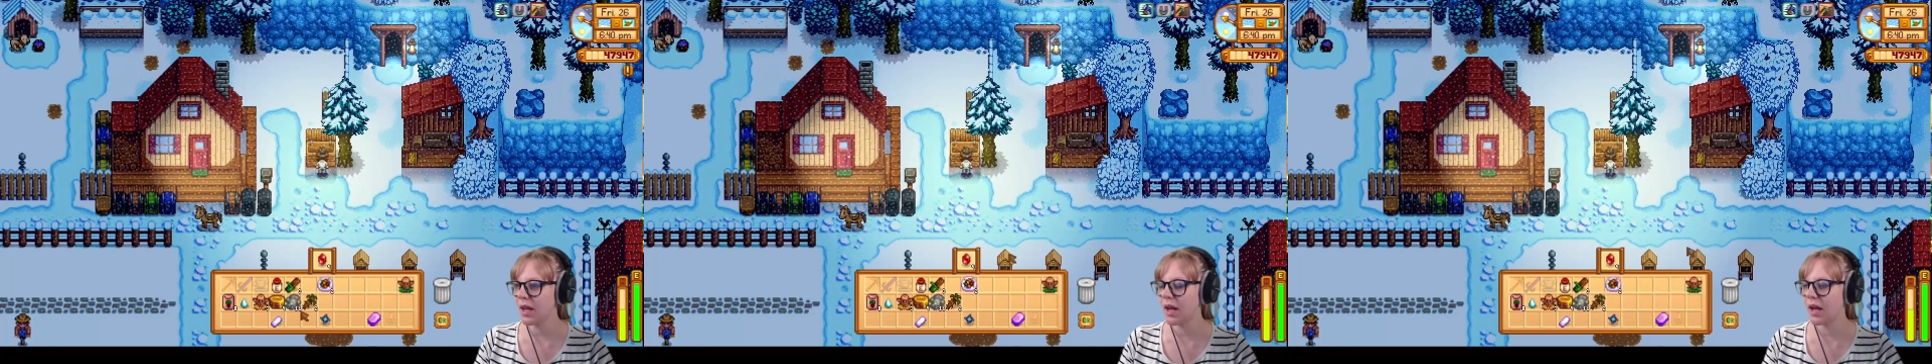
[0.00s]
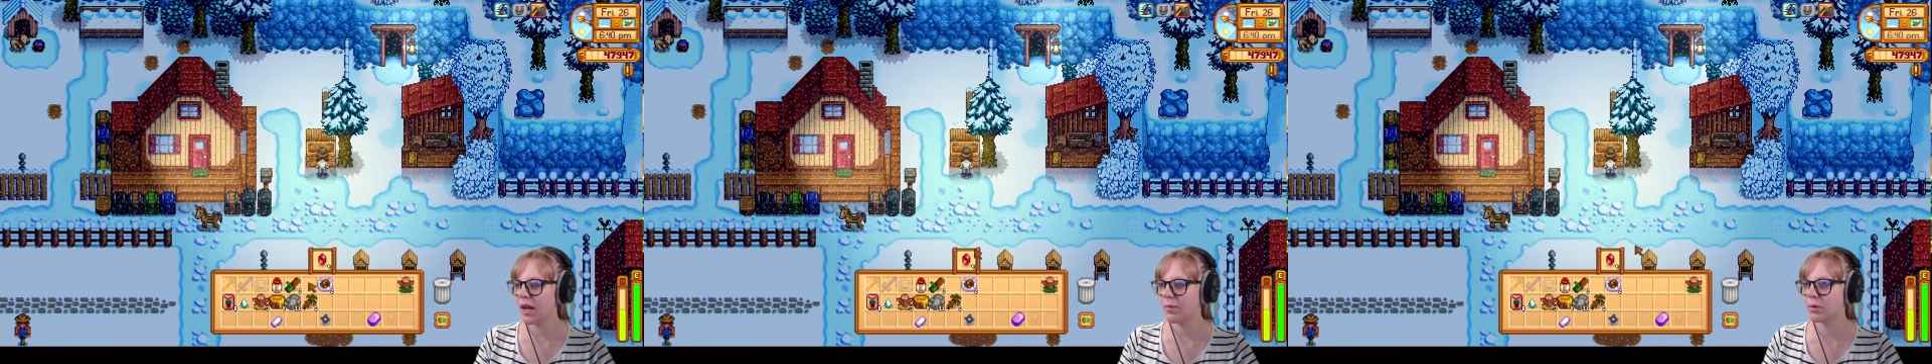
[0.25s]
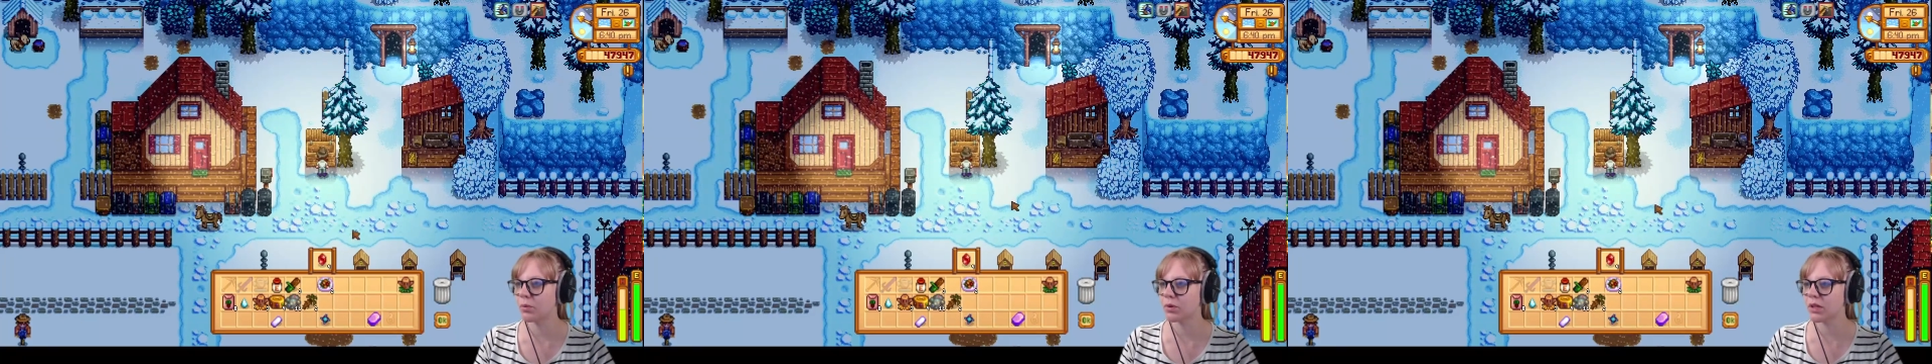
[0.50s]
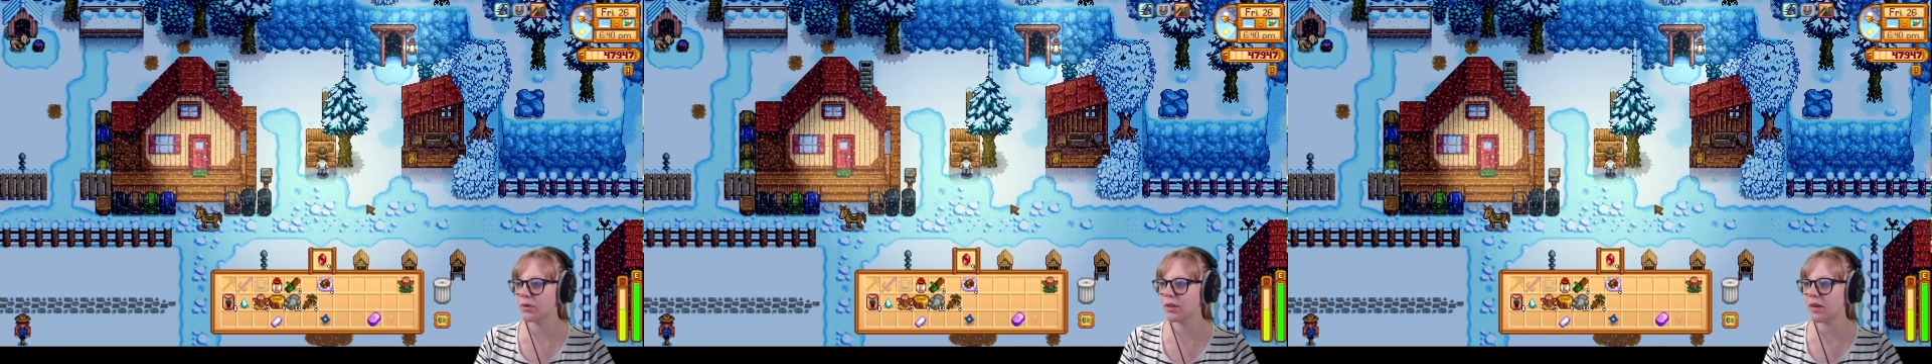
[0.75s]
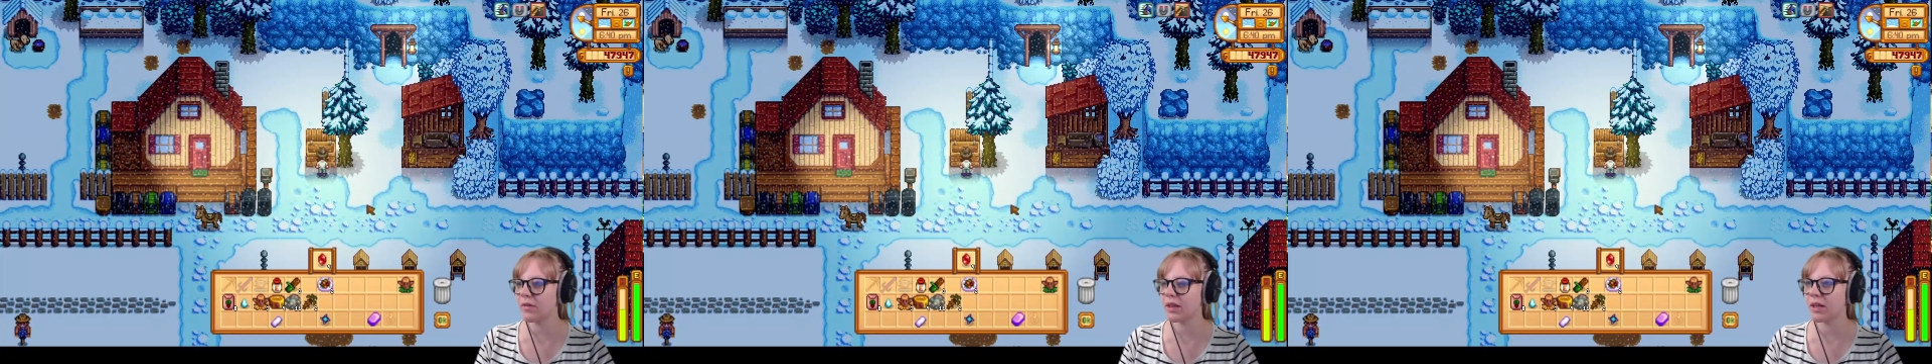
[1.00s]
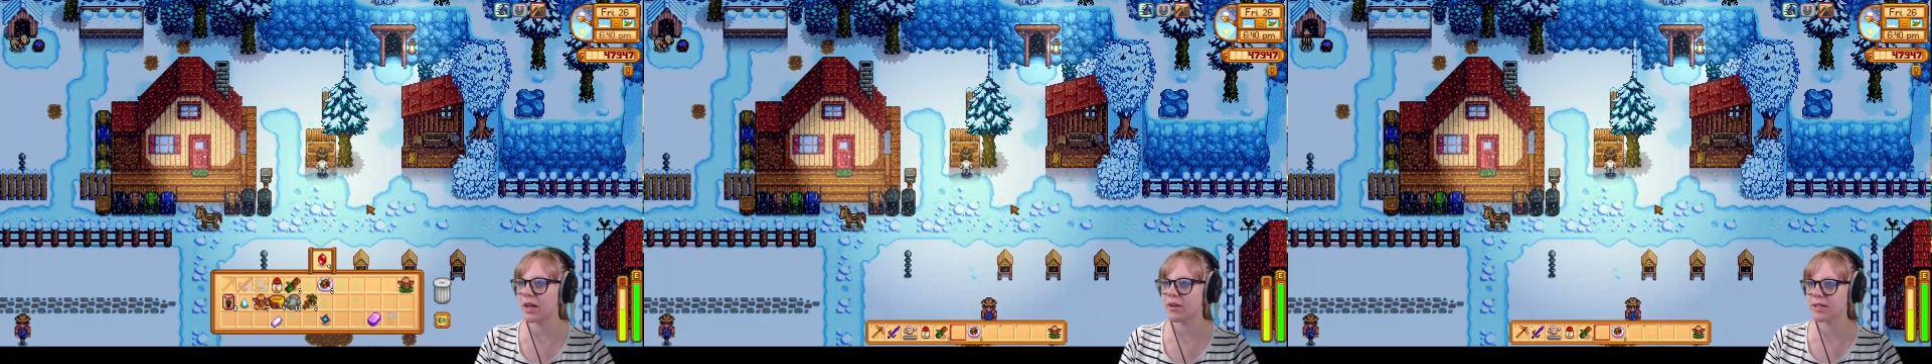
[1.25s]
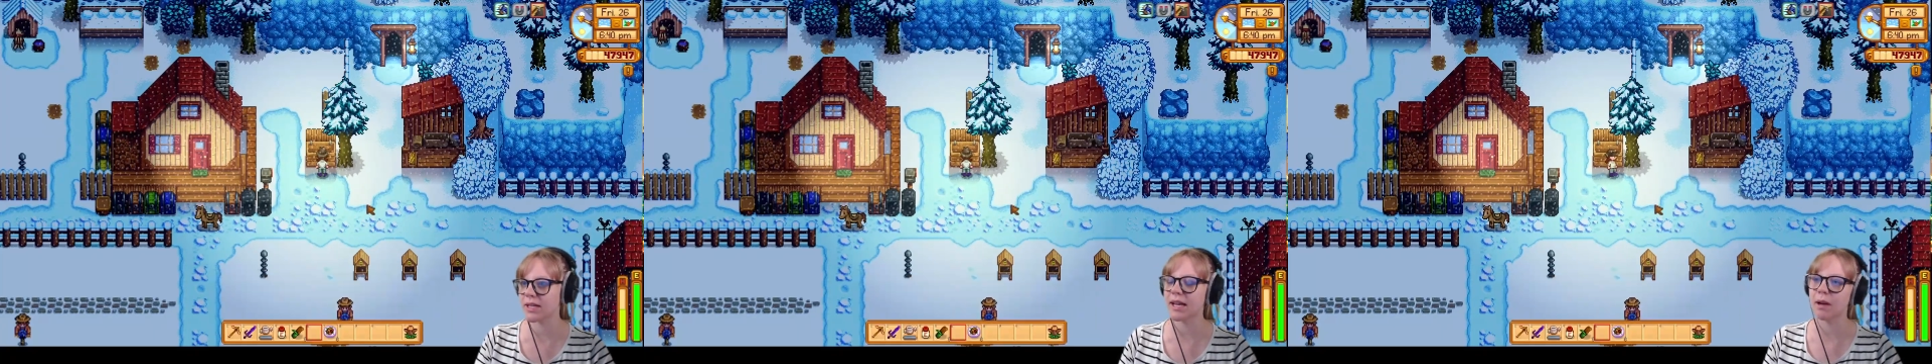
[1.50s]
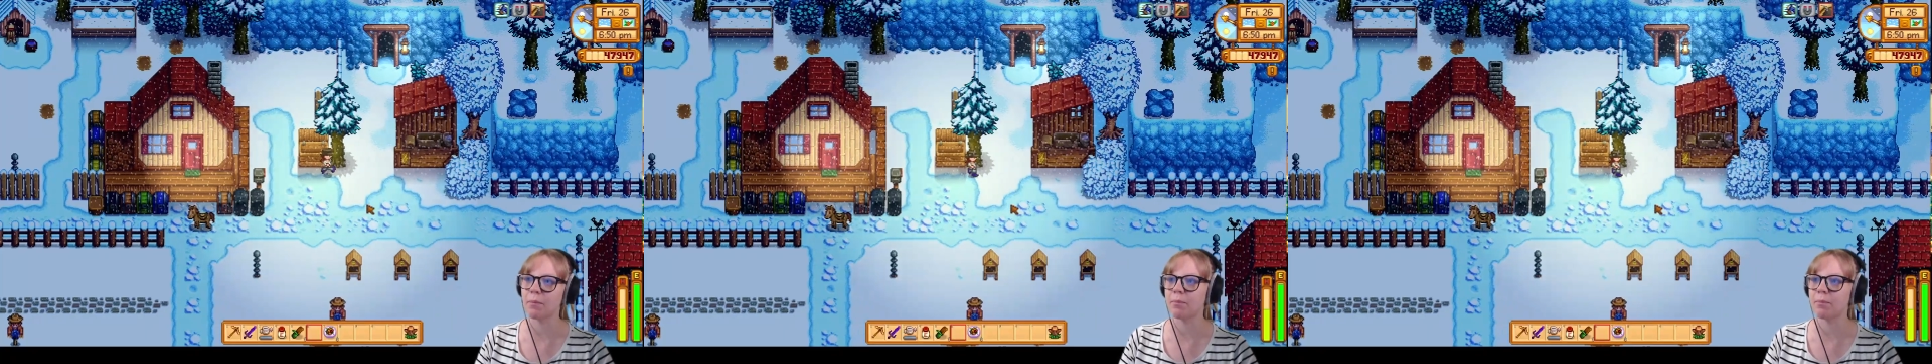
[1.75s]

Um, we'll deal with everything else in a